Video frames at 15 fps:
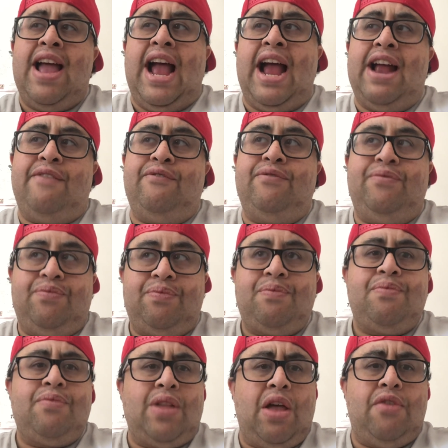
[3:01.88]

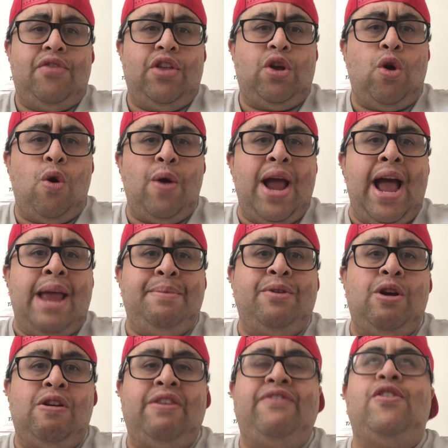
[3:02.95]
The Corey Haim
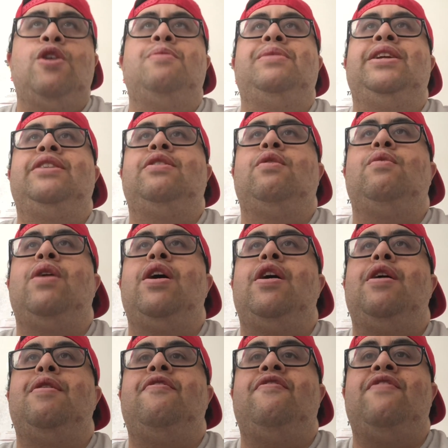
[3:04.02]
and Corey Feldman
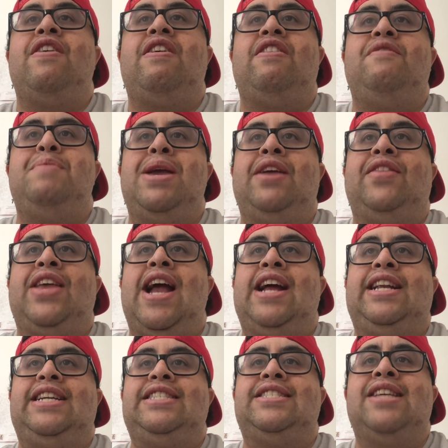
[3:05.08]
were very big in the
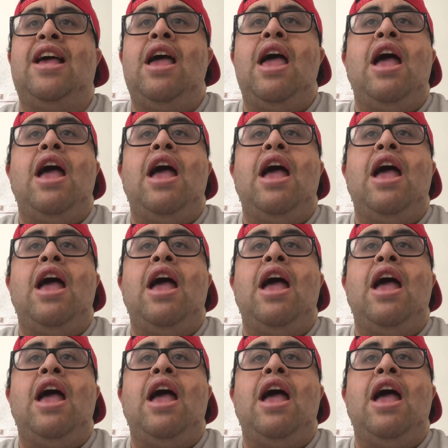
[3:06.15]
80s.